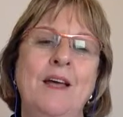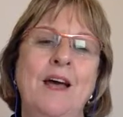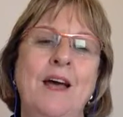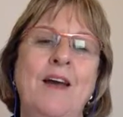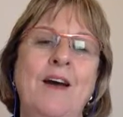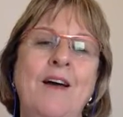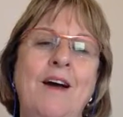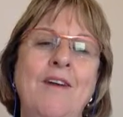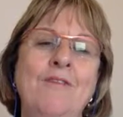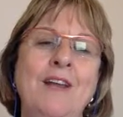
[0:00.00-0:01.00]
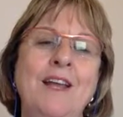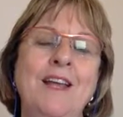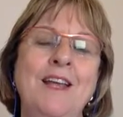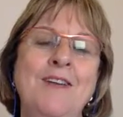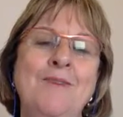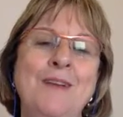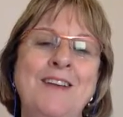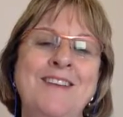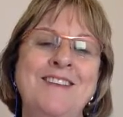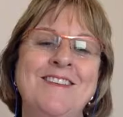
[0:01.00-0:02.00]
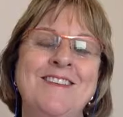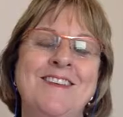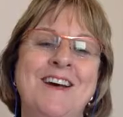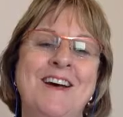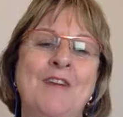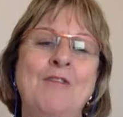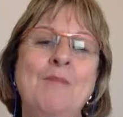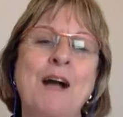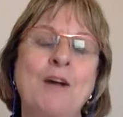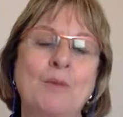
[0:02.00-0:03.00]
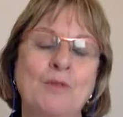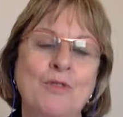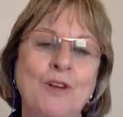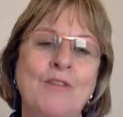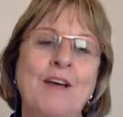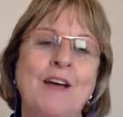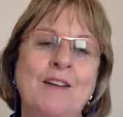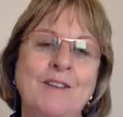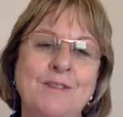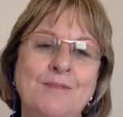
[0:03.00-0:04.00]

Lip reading: I've really witnessed a remarkable turnaround.